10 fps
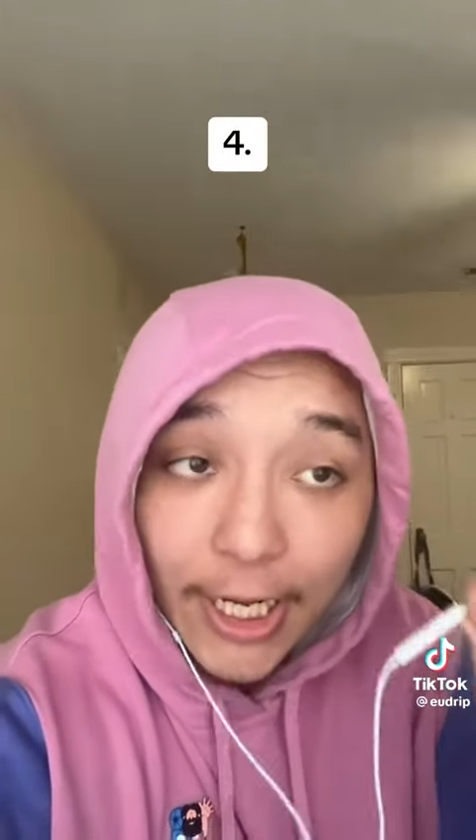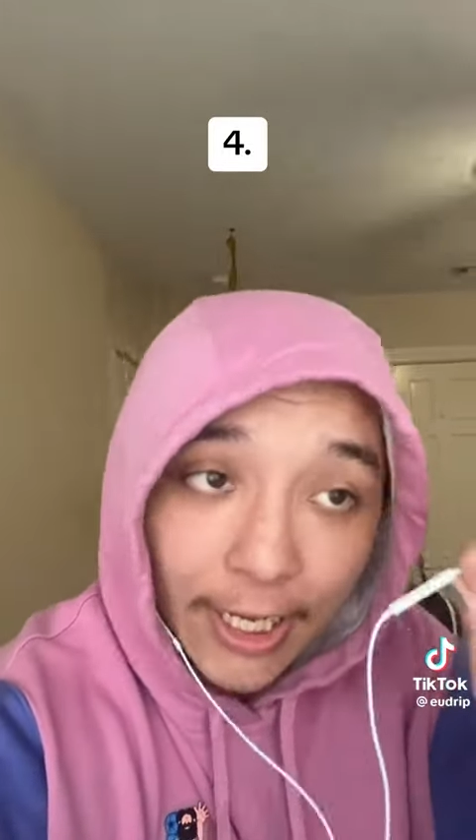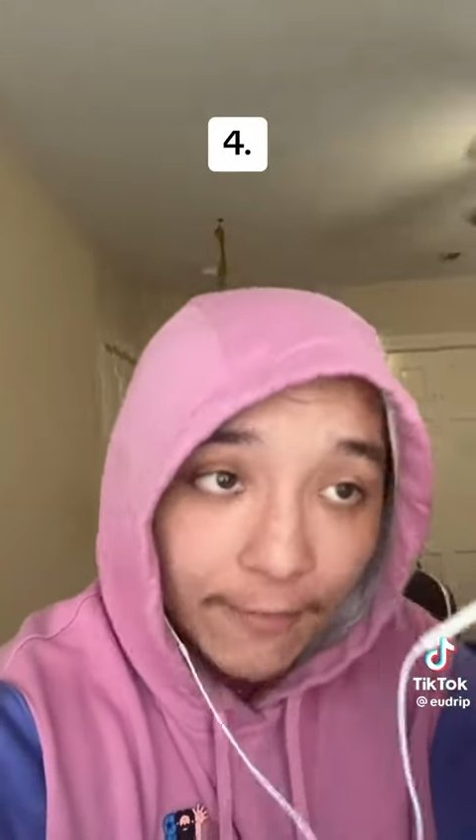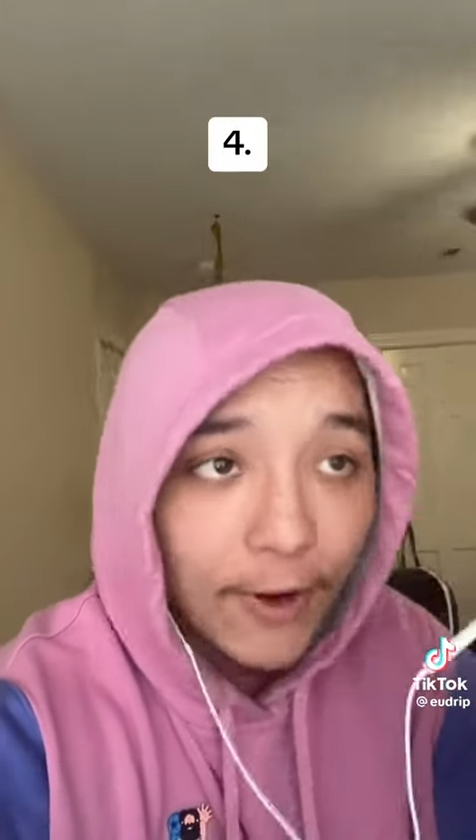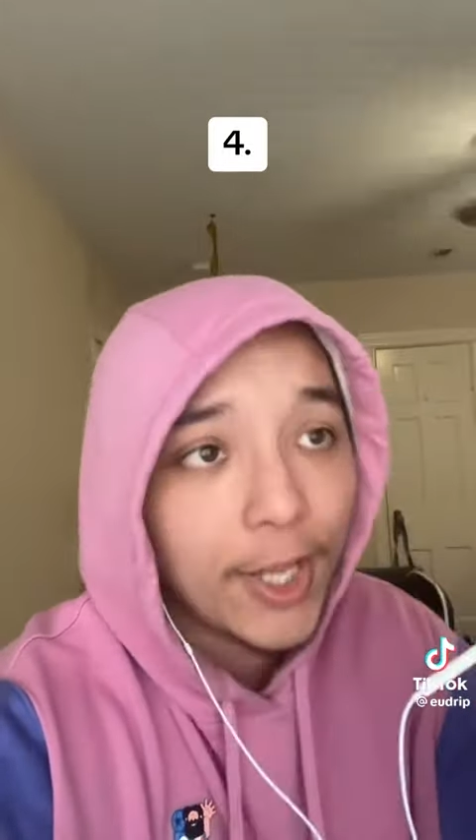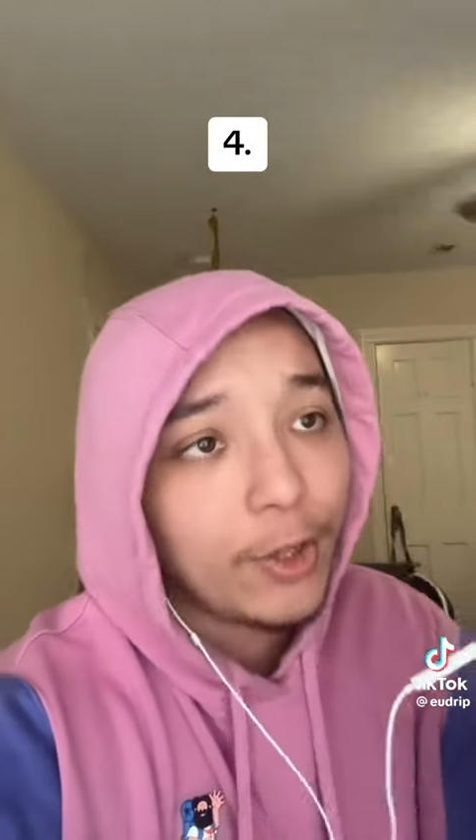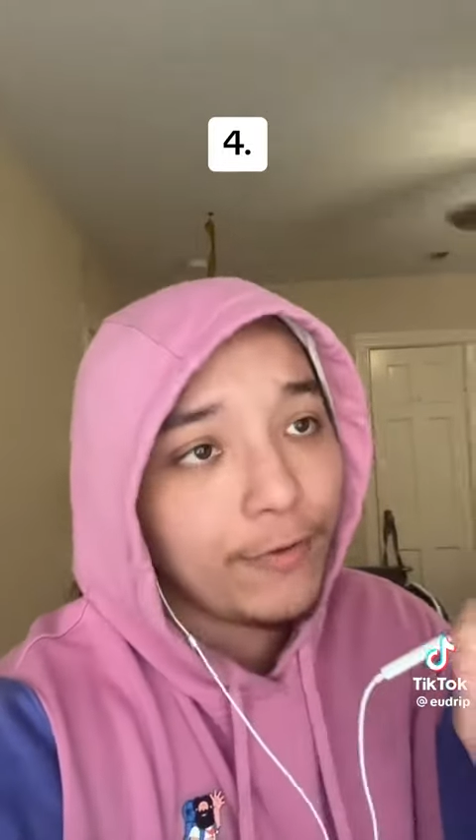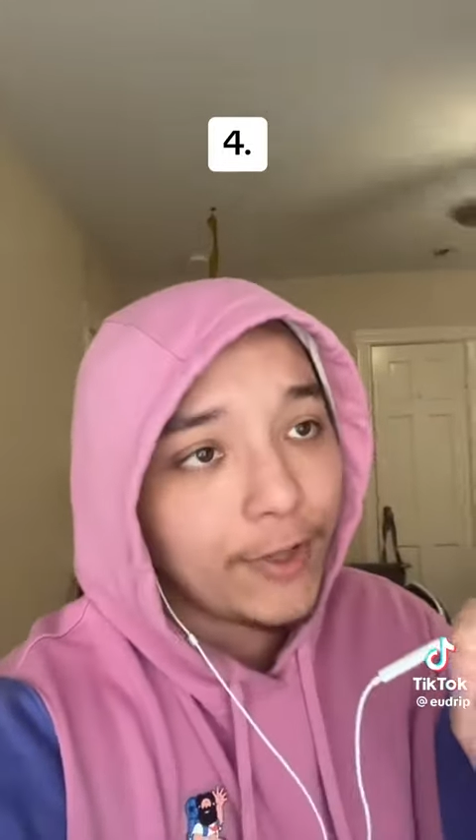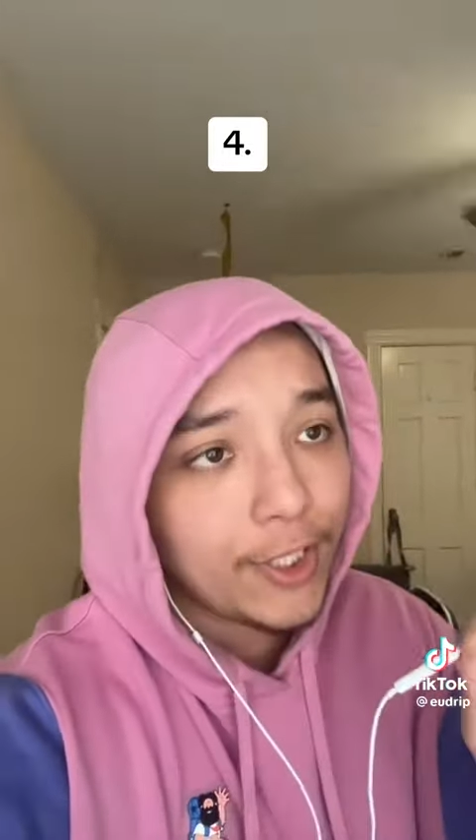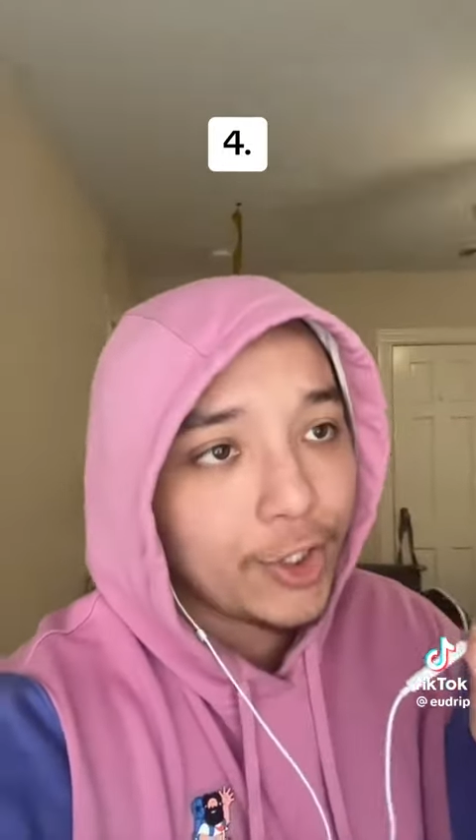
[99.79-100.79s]
can fine you
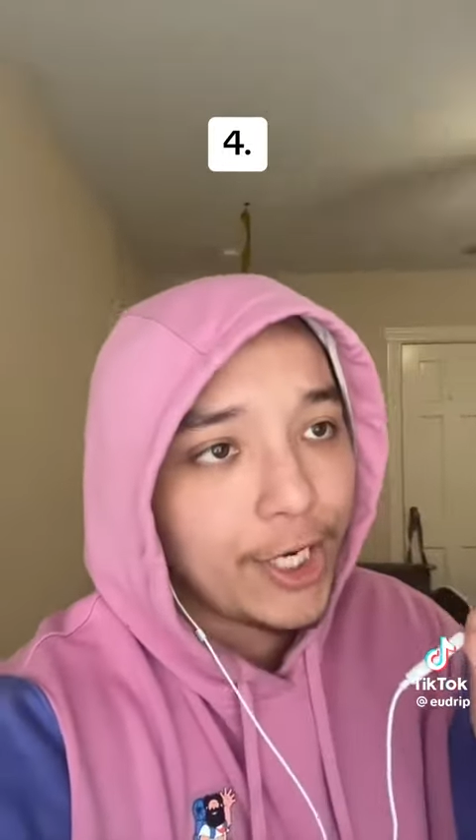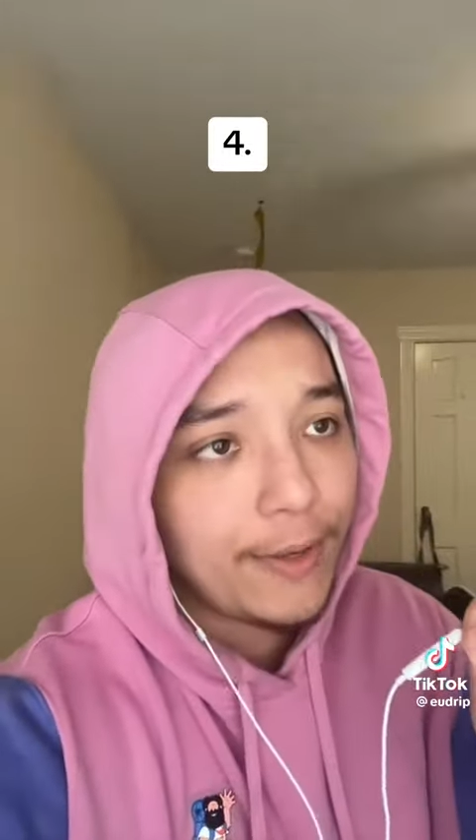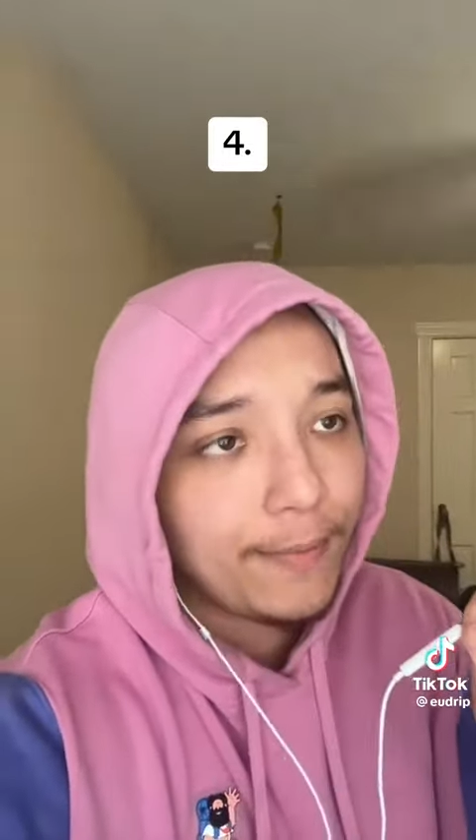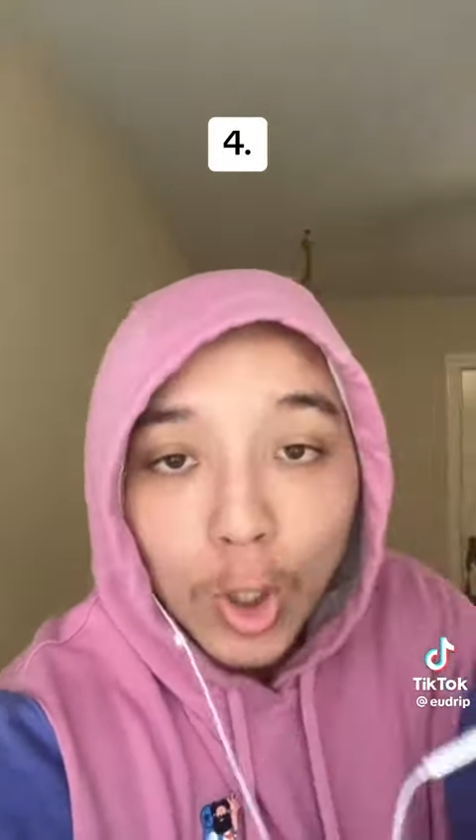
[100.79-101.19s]
for this shit.